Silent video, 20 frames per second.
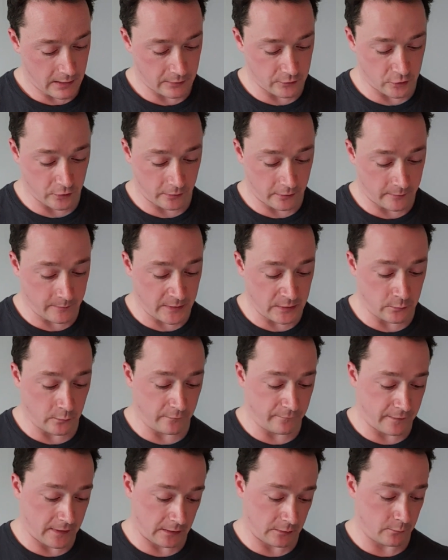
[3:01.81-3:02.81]
and shall come
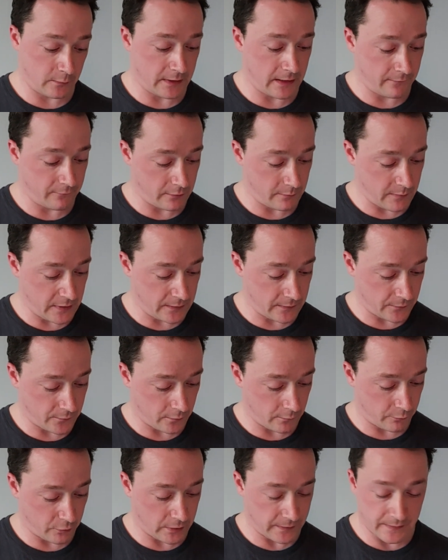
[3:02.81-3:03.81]
into effect whenever the
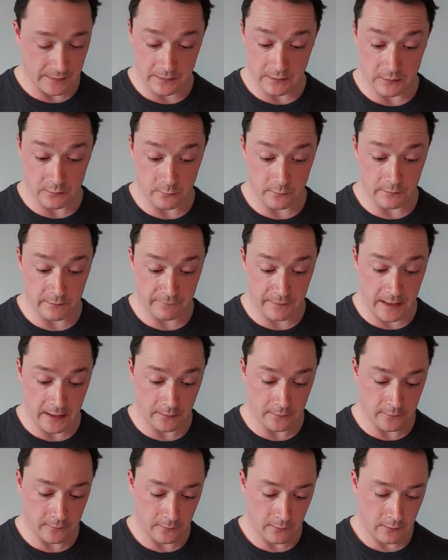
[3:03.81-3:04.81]
minister brings it into
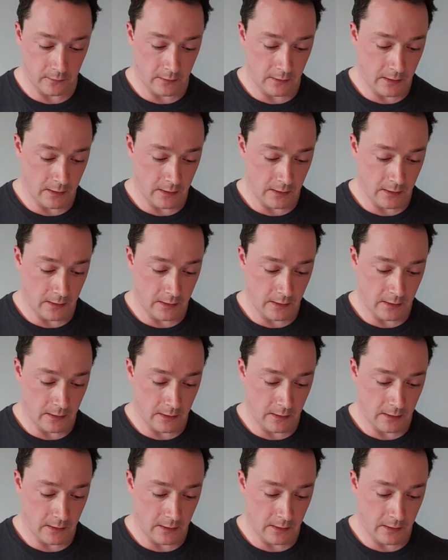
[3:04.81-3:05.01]
effect.